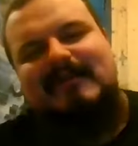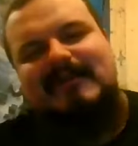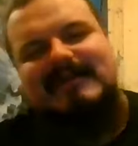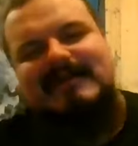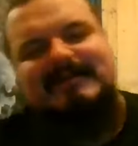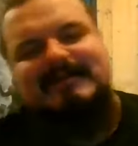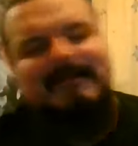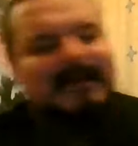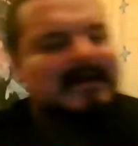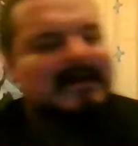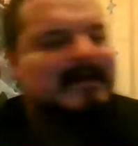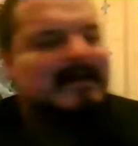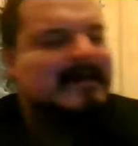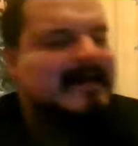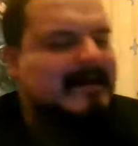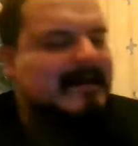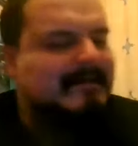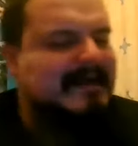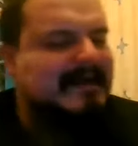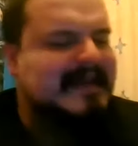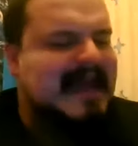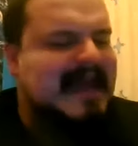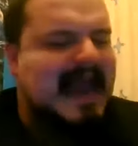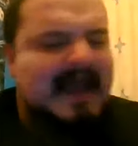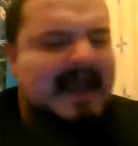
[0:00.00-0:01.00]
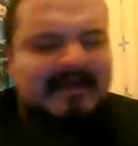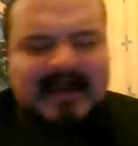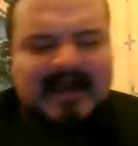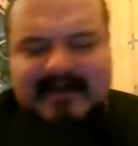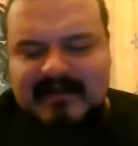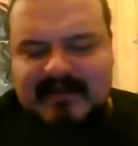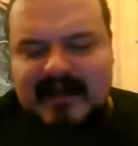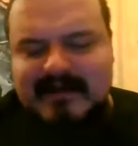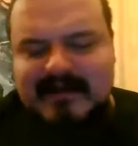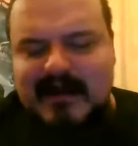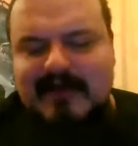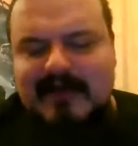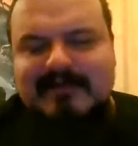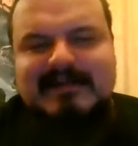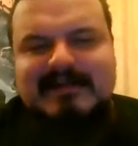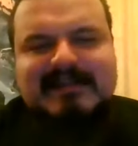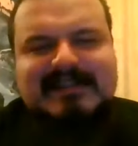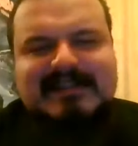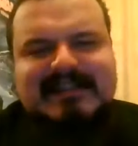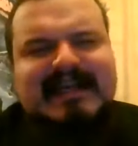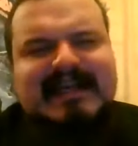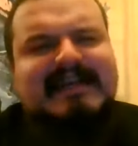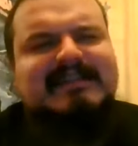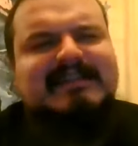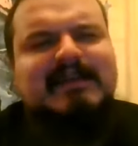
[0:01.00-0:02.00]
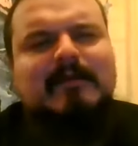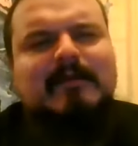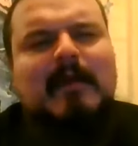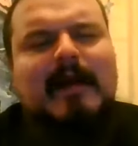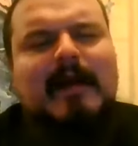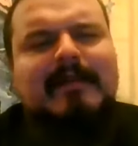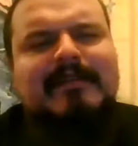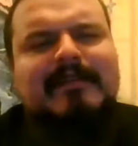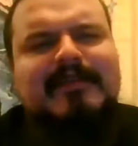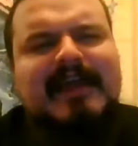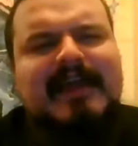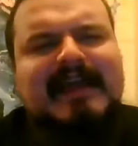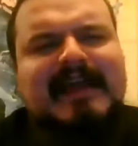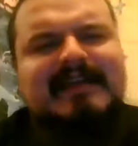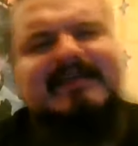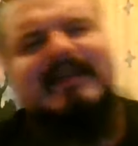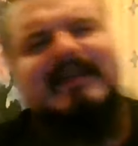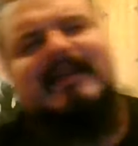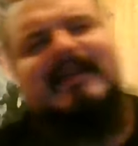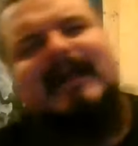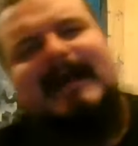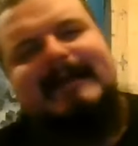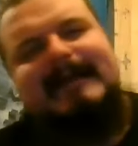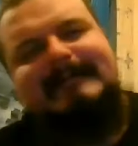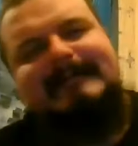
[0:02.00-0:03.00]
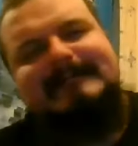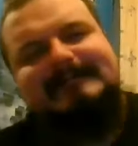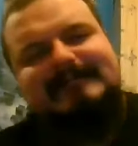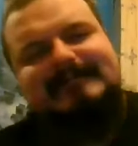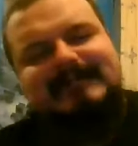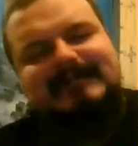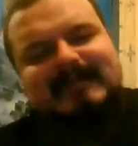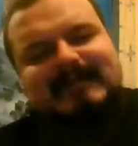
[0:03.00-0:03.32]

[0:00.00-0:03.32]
noise, but yeah, they don't just stick to one thing, do they?